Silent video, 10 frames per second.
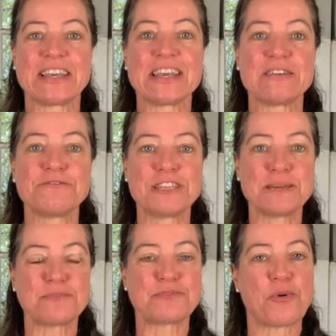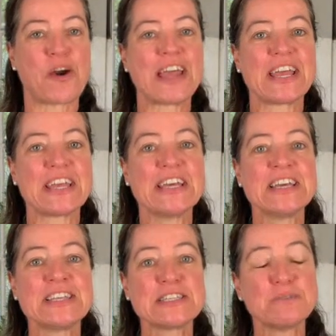give tips for a
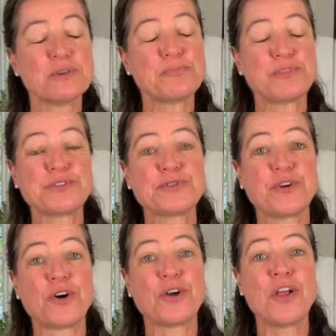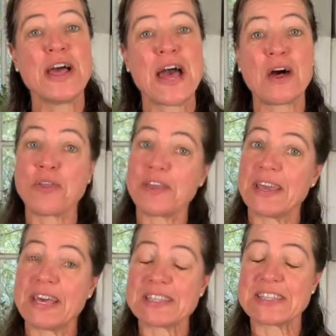simple, beautiful,
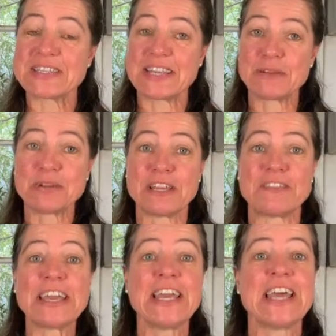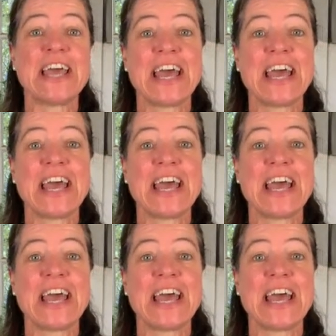healthy, and sustainable living.